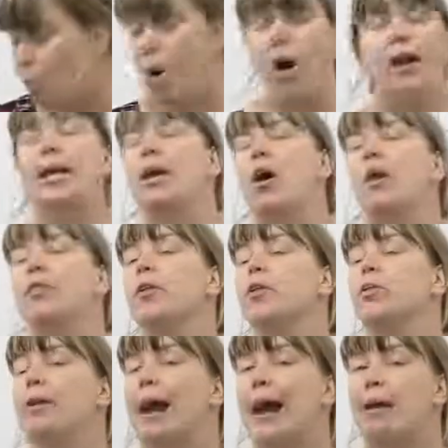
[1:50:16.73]
wallet on the
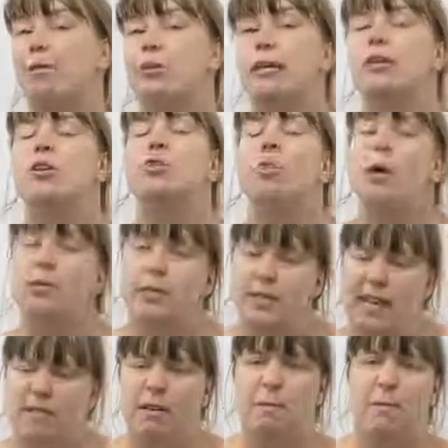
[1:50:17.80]
ground and you want to
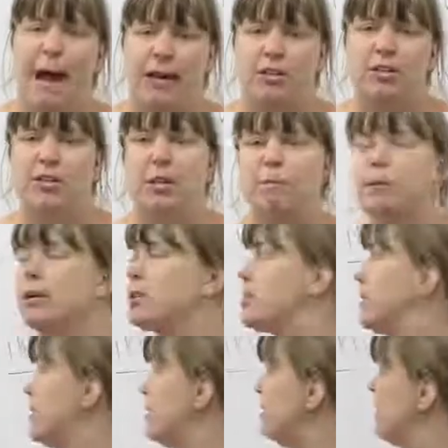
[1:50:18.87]
give it back to the
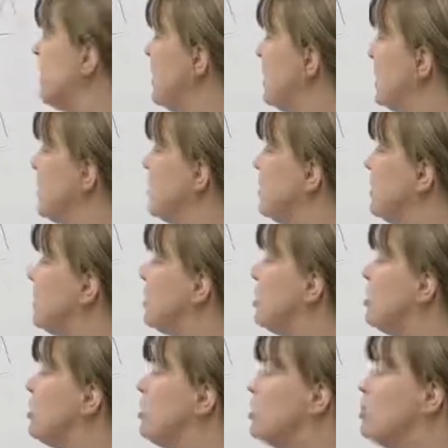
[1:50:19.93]
person,
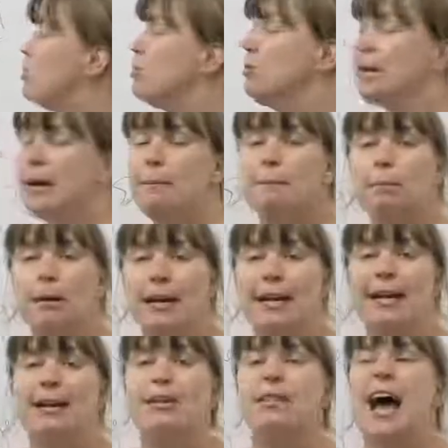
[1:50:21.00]
you can
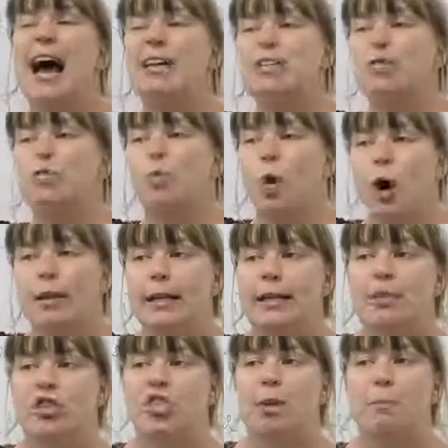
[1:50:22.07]
bring that
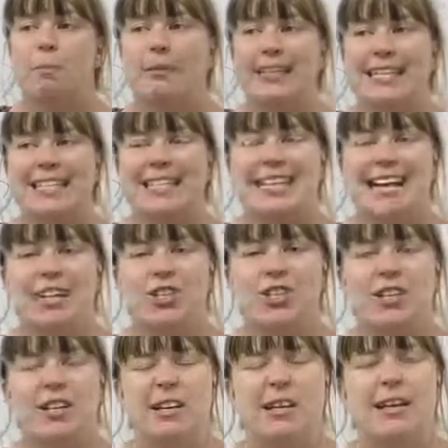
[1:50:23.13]
wallet to the police
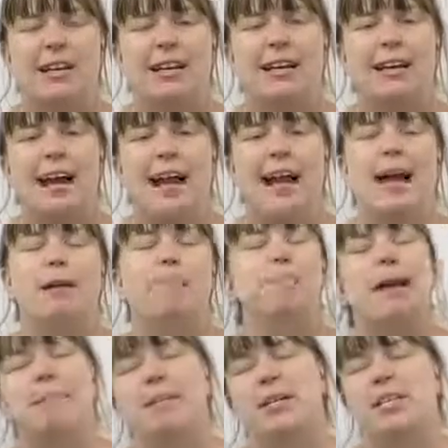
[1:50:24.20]
station and maybe